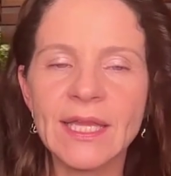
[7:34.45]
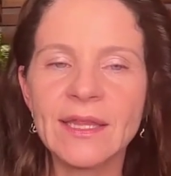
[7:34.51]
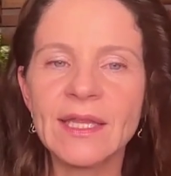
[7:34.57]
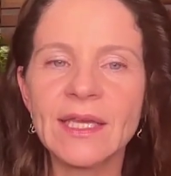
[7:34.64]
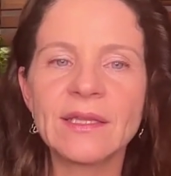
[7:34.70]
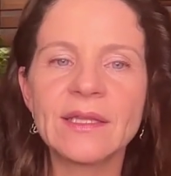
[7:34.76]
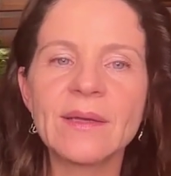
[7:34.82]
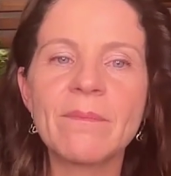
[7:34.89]
And
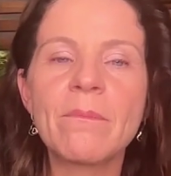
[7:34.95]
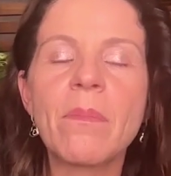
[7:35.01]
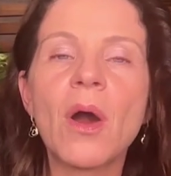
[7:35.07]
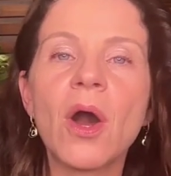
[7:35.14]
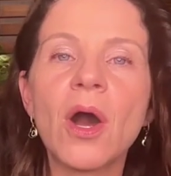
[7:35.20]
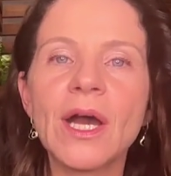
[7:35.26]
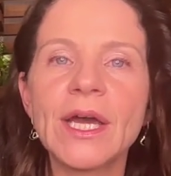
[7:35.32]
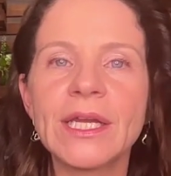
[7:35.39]
then the
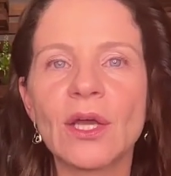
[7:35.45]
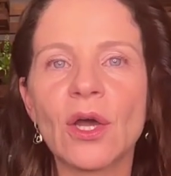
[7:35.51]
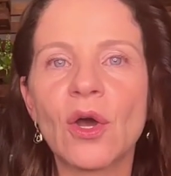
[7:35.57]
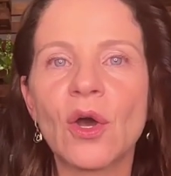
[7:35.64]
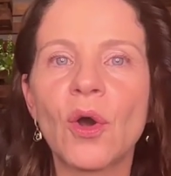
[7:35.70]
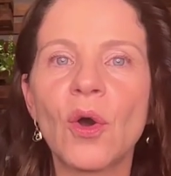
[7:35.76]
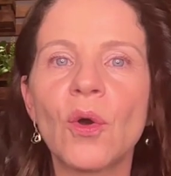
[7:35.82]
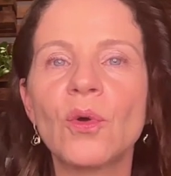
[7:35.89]
body
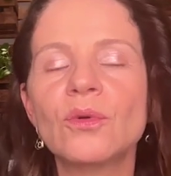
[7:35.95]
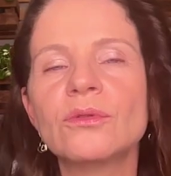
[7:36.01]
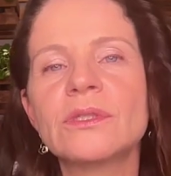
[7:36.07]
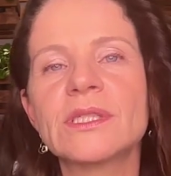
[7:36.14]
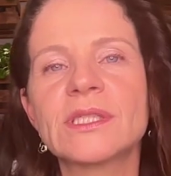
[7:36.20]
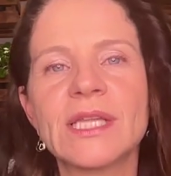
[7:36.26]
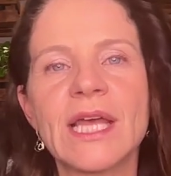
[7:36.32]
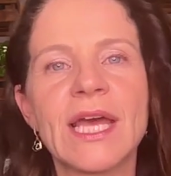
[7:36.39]

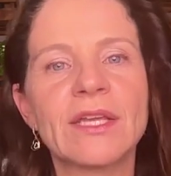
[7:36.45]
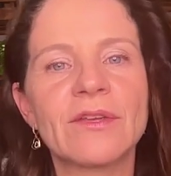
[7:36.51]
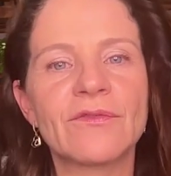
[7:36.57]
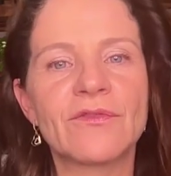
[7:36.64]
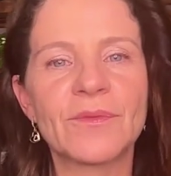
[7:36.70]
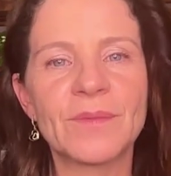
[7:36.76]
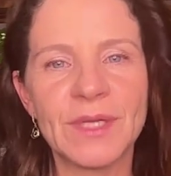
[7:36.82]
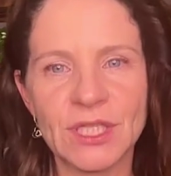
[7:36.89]
holds that
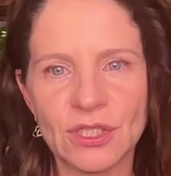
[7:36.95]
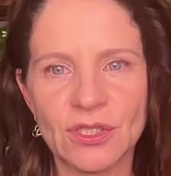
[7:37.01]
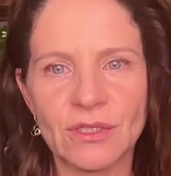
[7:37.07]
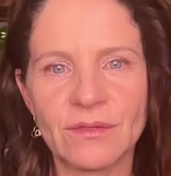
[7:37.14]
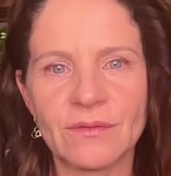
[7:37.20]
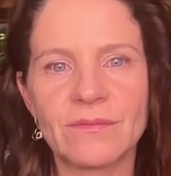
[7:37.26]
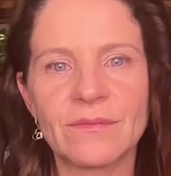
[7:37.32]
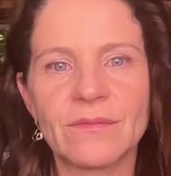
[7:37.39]
information.